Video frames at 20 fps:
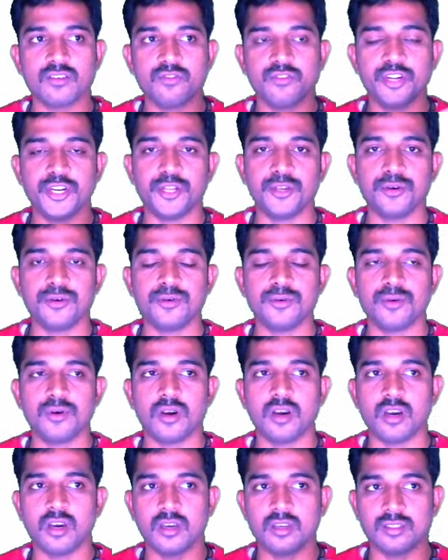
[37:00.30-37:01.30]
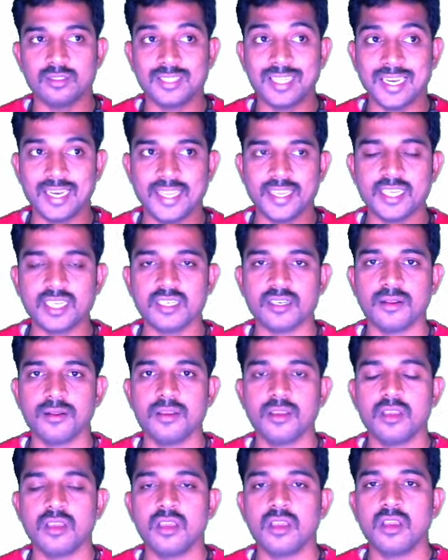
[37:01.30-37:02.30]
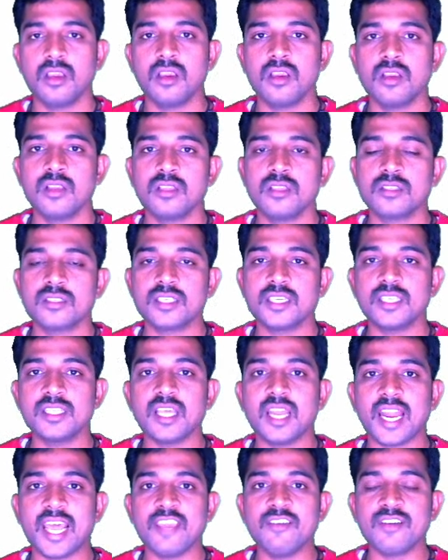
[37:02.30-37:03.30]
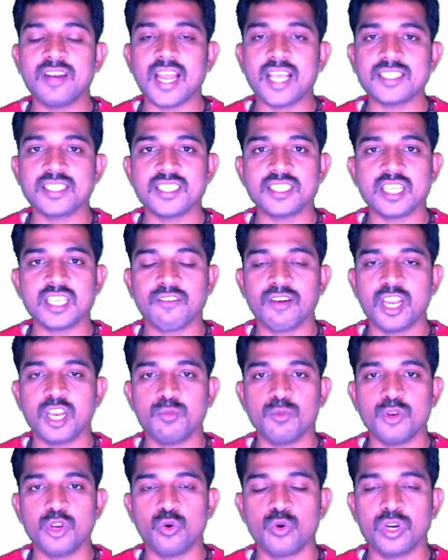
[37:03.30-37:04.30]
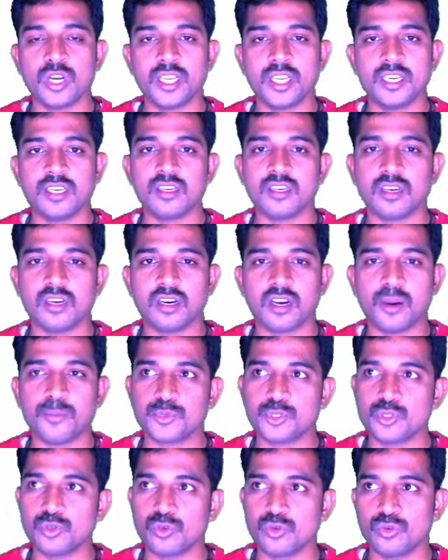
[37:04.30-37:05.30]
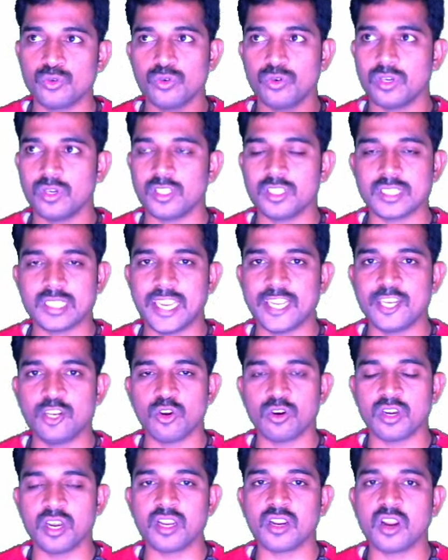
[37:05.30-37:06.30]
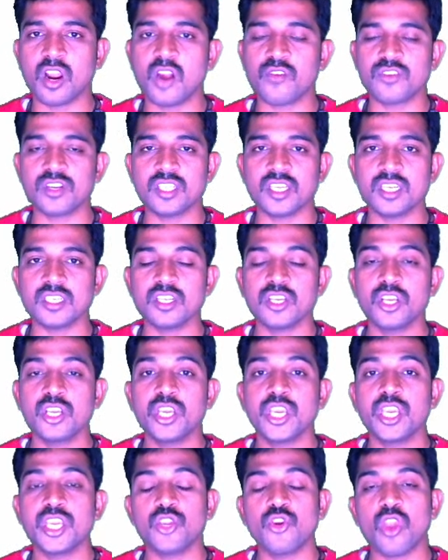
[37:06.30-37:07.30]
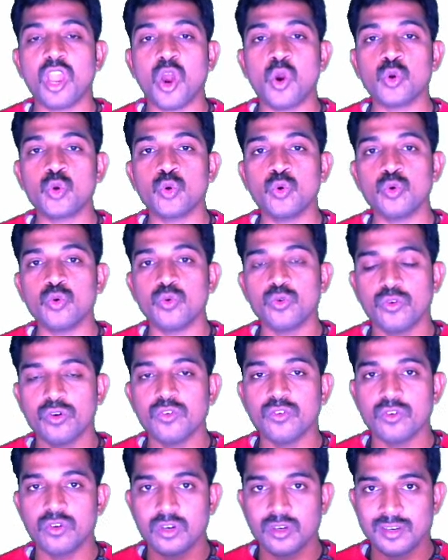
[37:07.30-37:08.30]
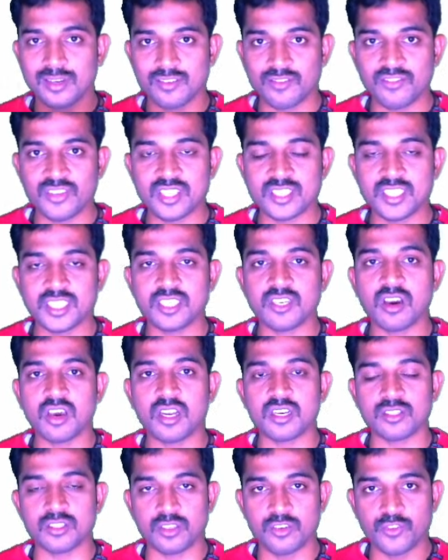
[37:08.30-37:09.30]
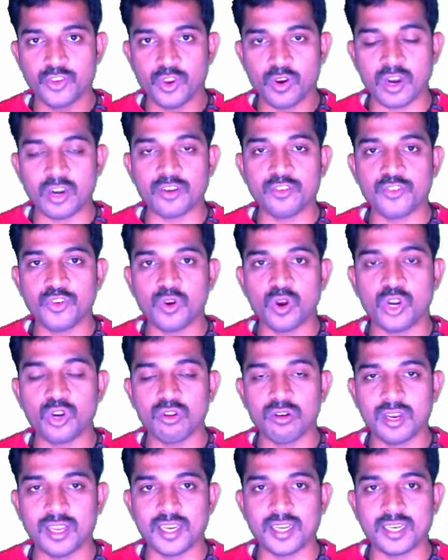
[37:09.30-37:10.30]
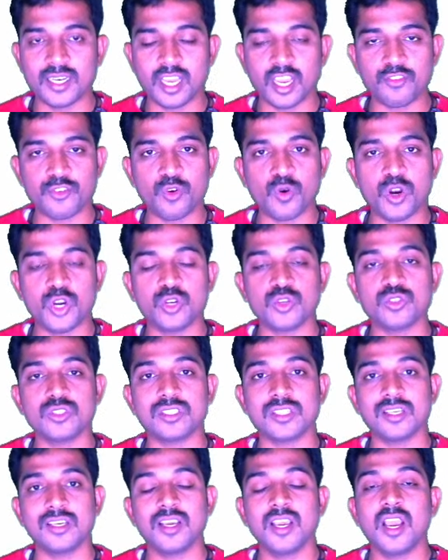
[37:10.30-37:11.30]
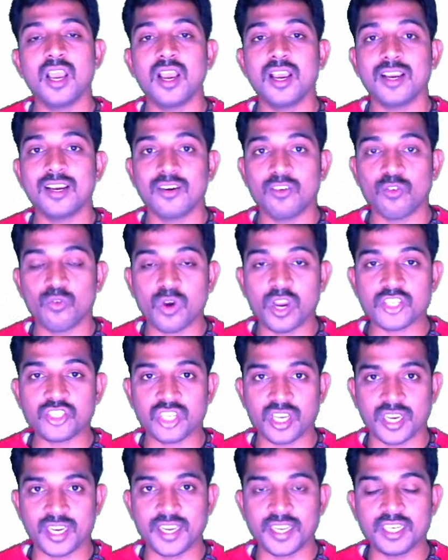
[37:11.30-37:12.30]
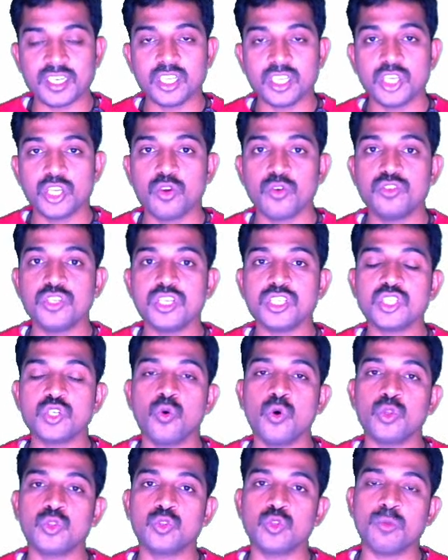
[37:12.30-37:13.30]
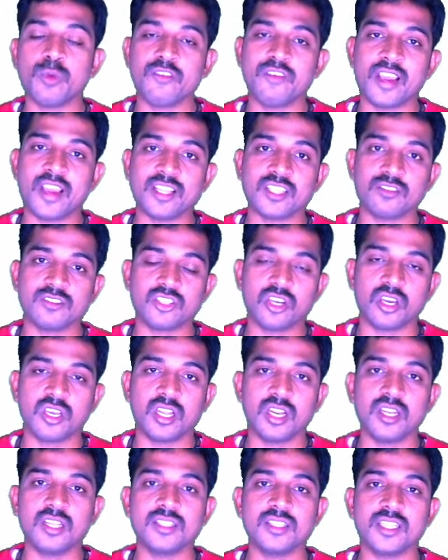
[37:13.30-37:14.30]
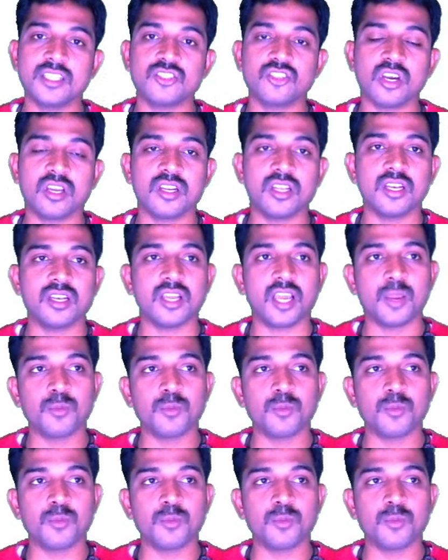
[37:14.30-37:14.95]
video, the link. See, the live class is available only up to 8 o'clock. After that, you have to visit, or if you want to learn, if you want to watch again, just go through my channel. The channel I'm